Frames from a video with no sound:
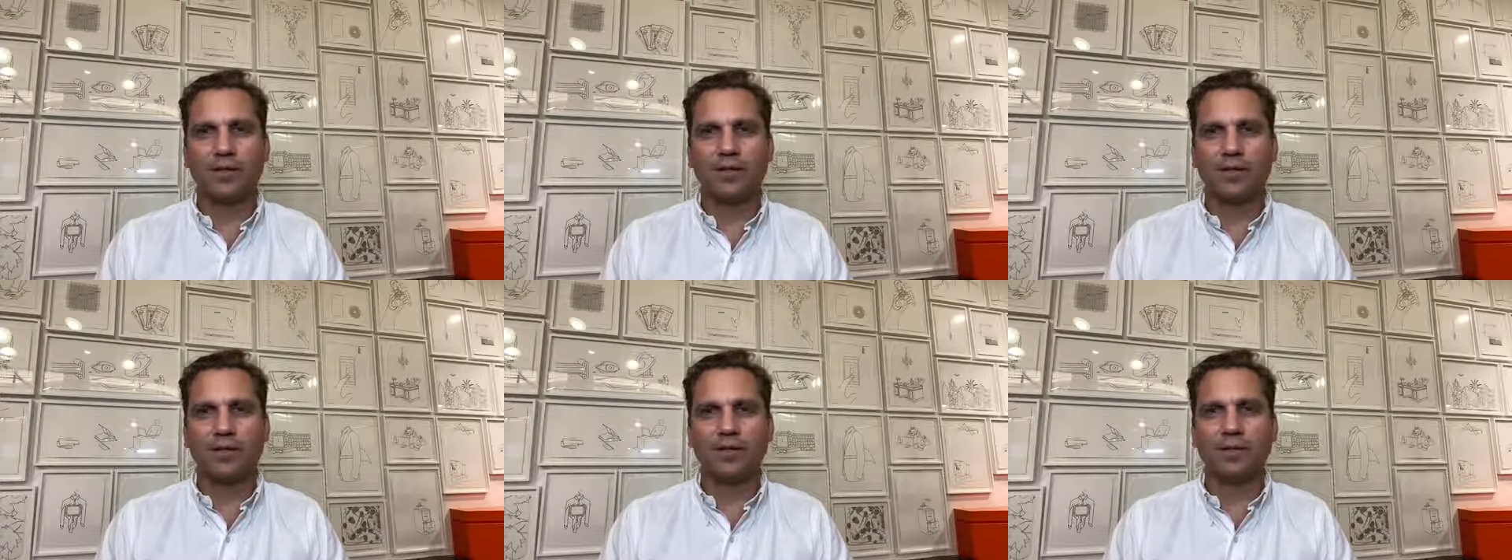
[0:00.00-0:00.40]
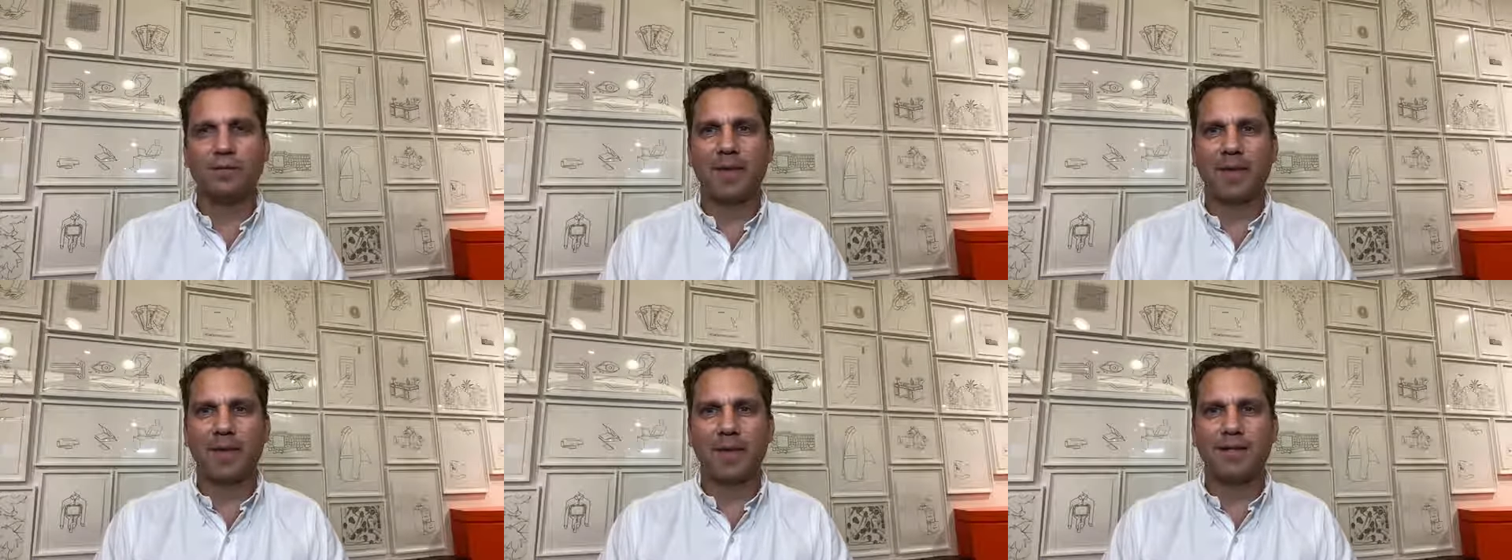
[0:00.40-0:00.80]
so this is
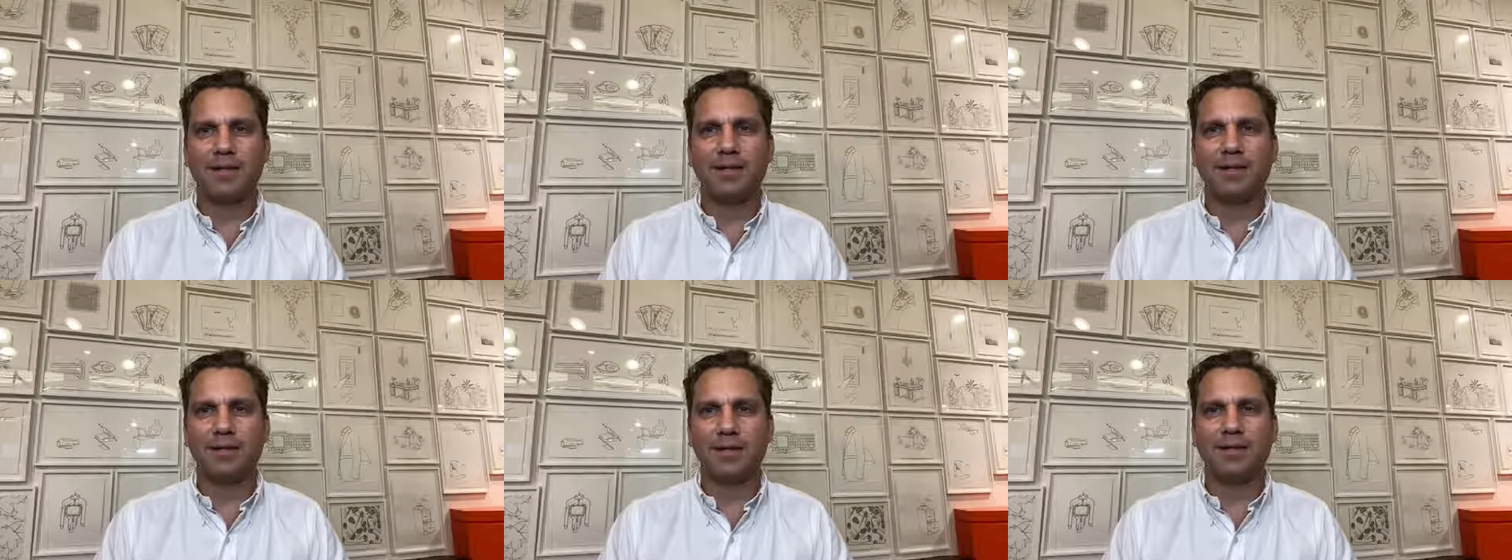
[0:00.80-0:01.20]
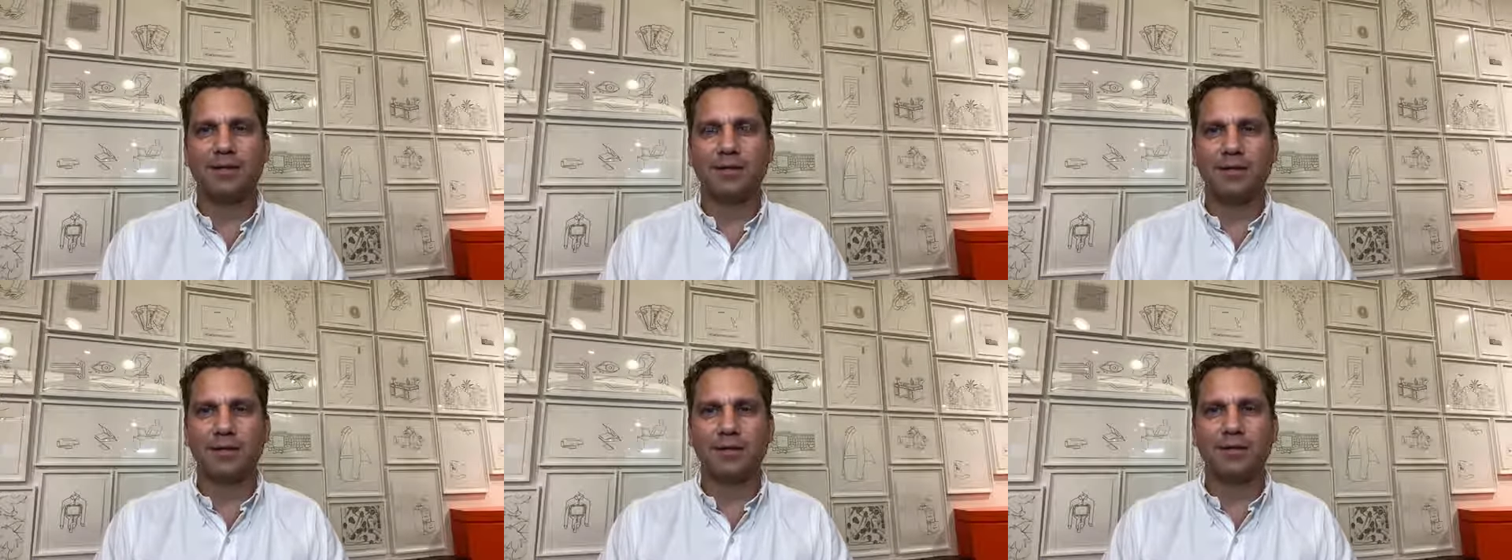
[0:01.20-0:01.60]
my 18th
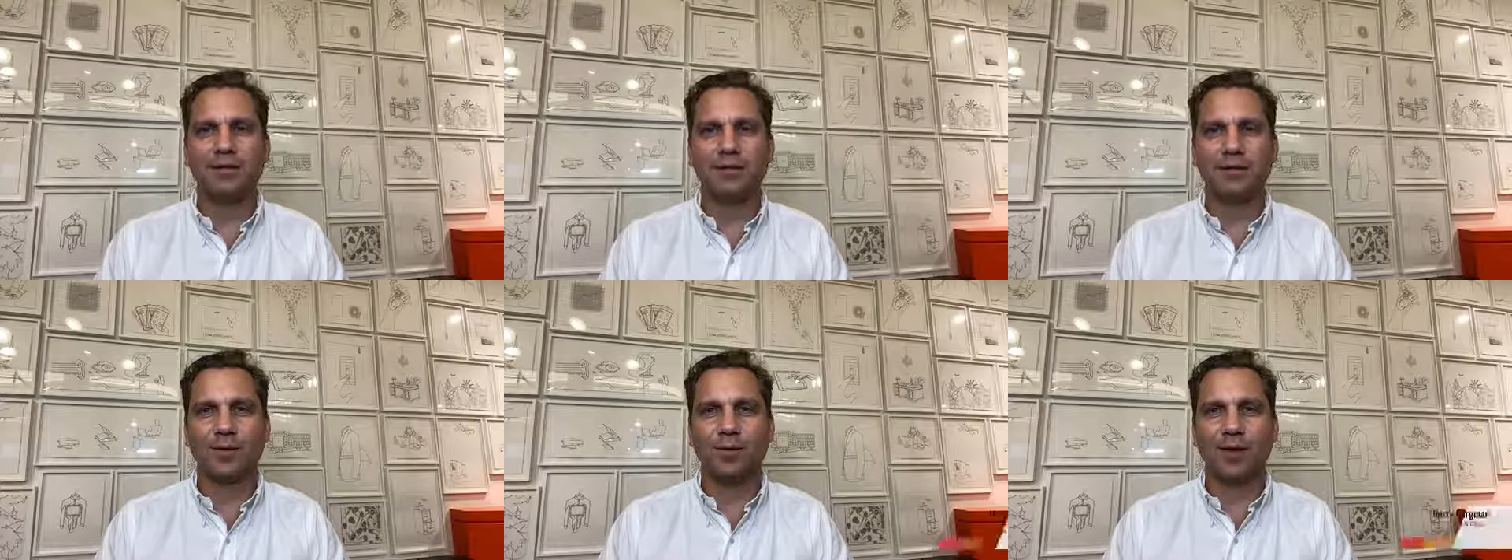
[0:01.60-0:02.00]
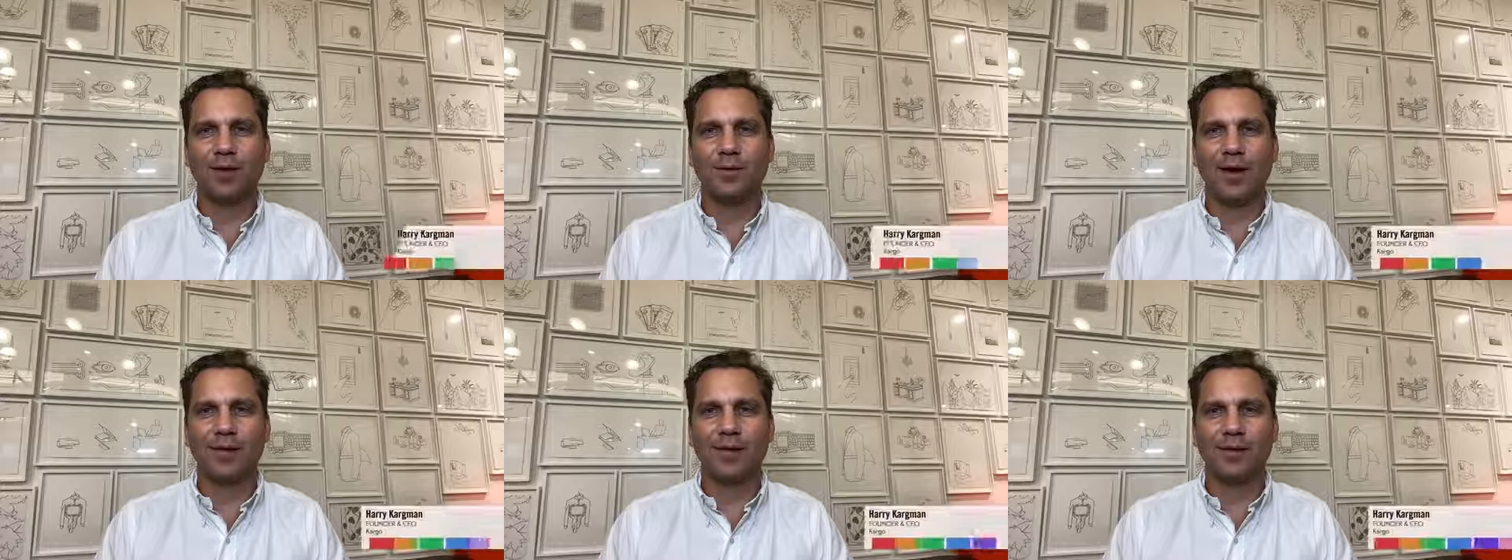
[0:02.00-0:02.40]
year, somewhere
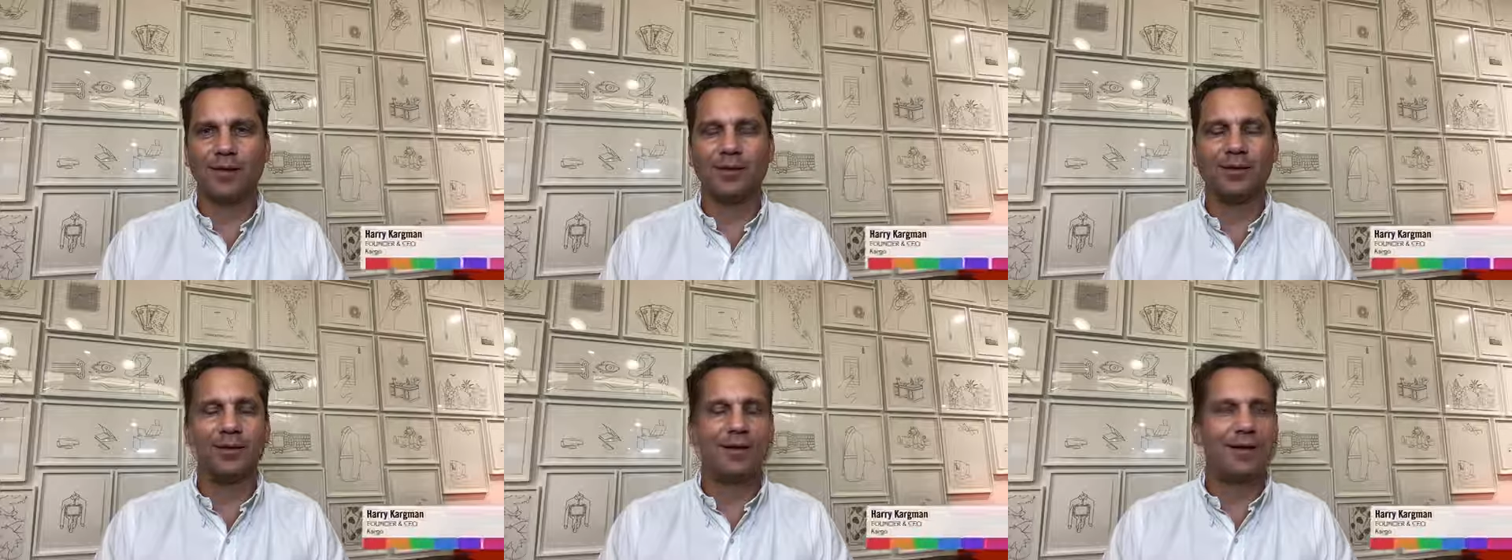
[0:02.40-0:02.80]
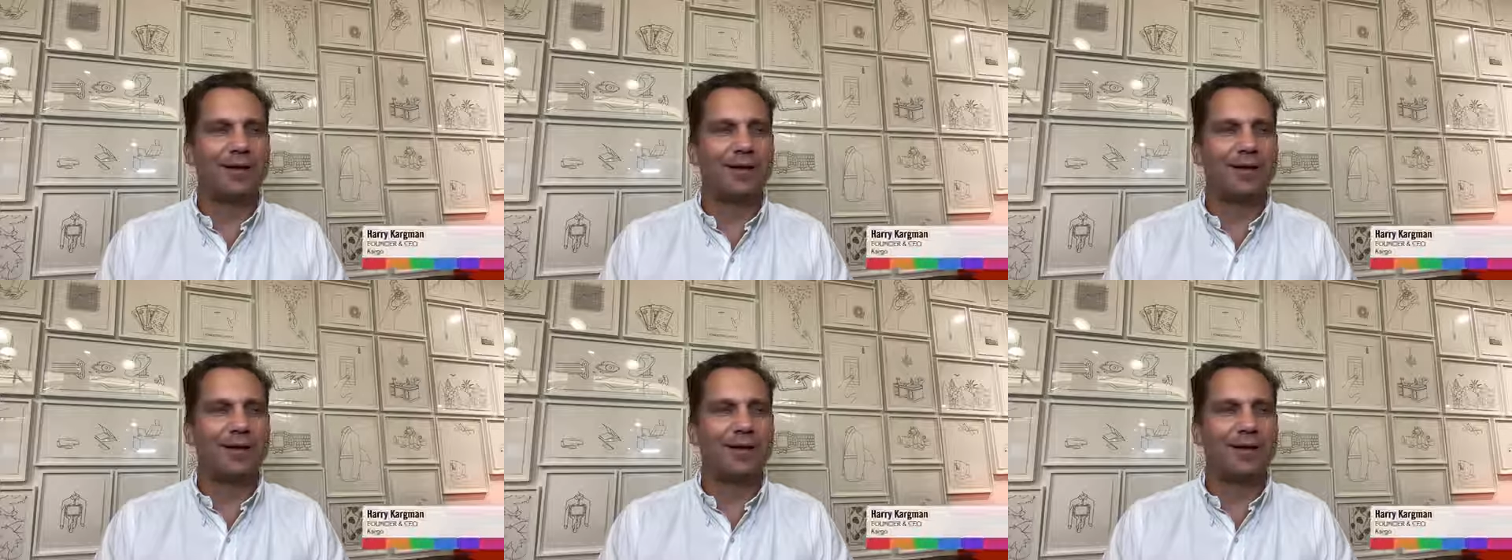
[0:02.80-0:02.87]
around there.